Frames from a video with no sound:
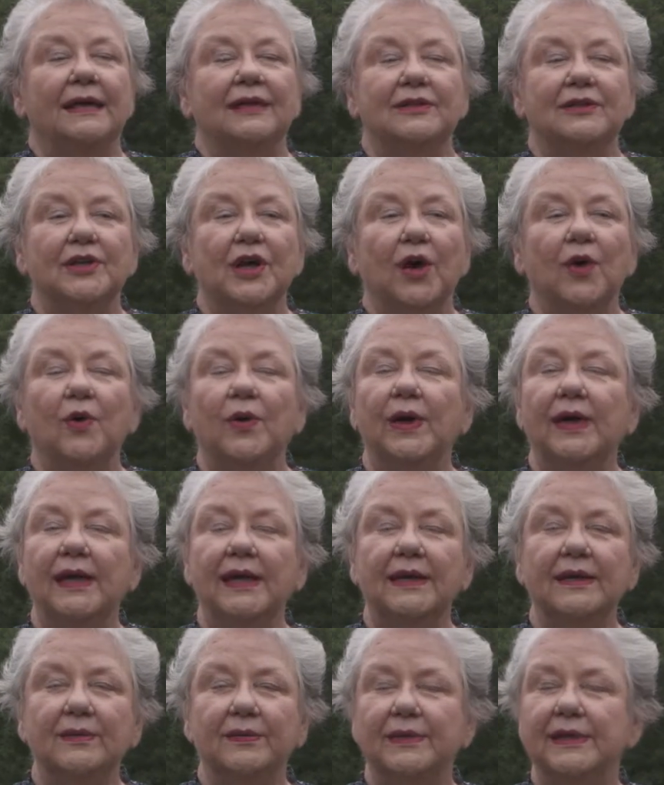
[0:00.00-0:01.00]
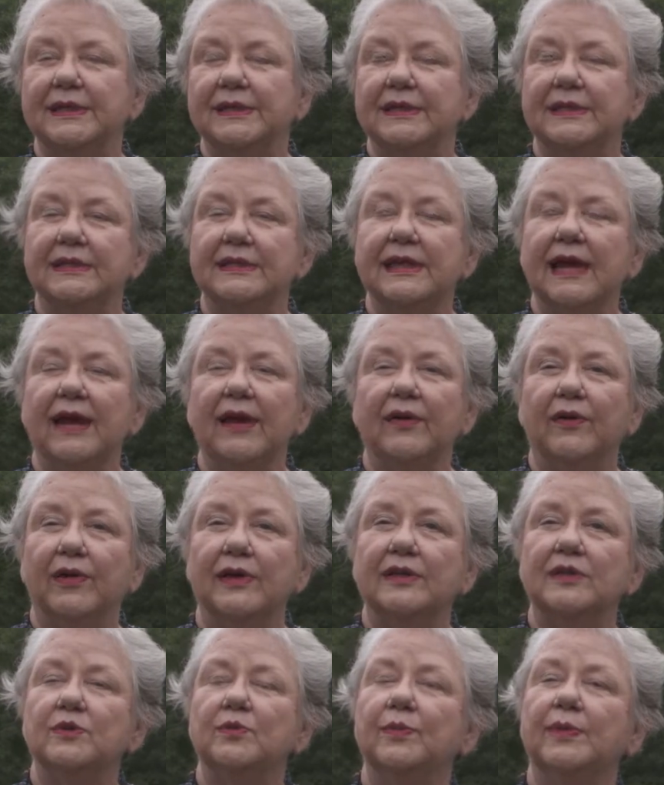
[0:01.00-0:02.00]
So he and Mrs.
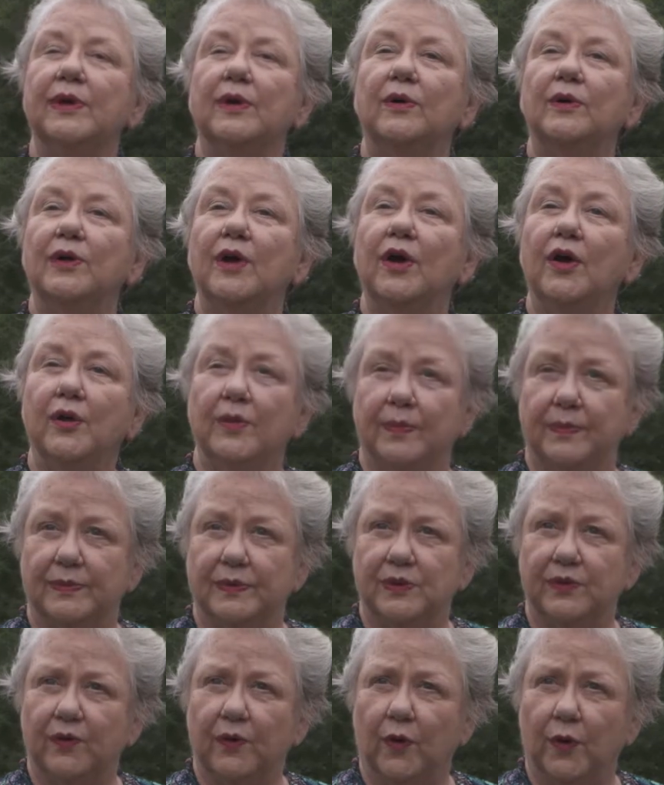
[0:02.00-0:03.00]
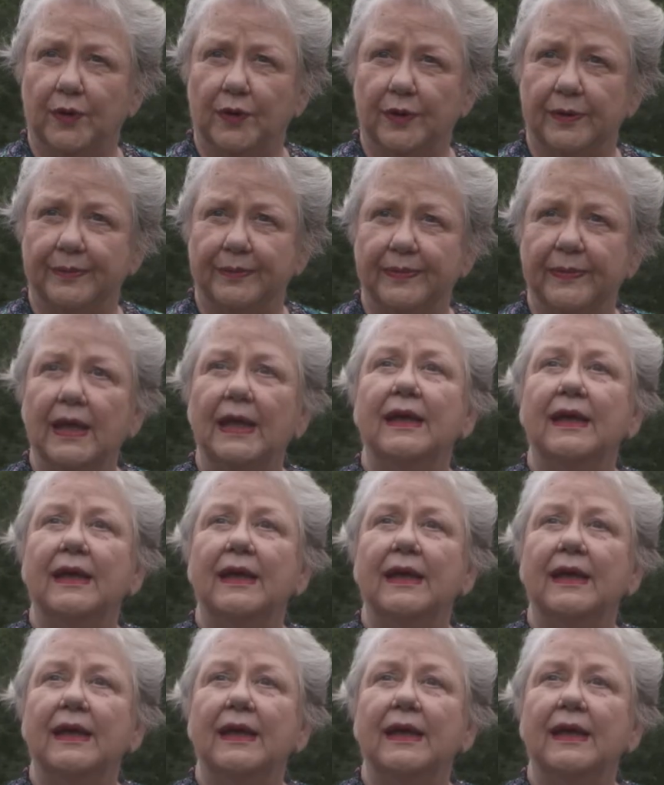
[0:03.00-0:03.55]
Harris built homes for them